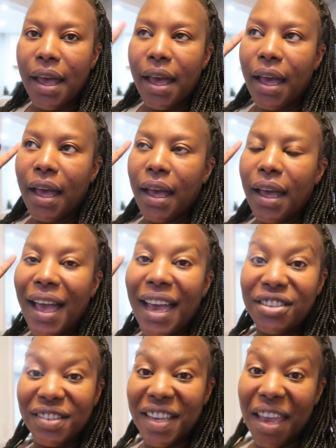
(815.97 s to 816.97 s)
I
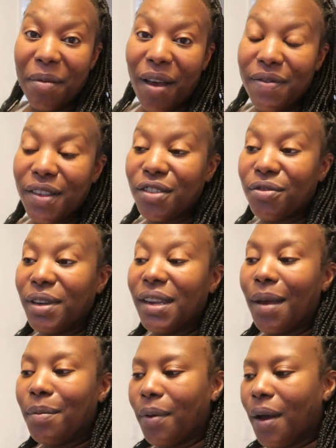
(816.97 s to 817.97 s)
just came off the street.
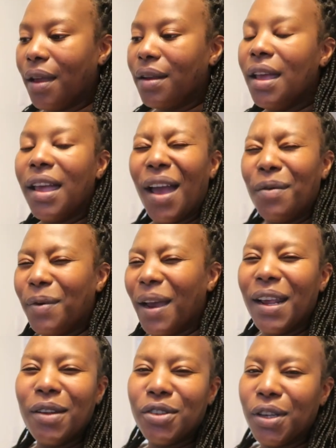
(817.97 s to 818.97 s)
I
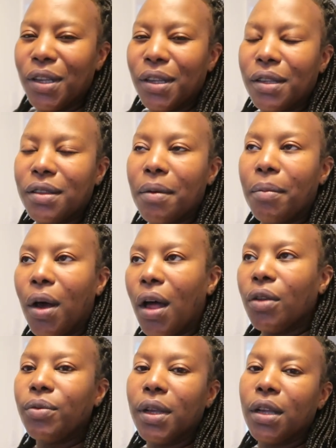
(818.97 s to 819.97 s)
ran out to the
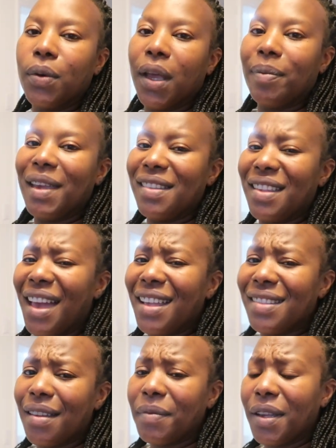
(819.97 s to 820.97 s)
mall real quick because I
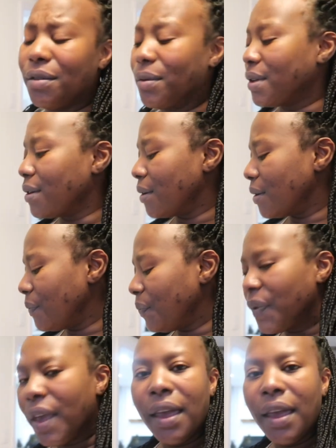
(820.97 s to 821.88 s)
had something to return,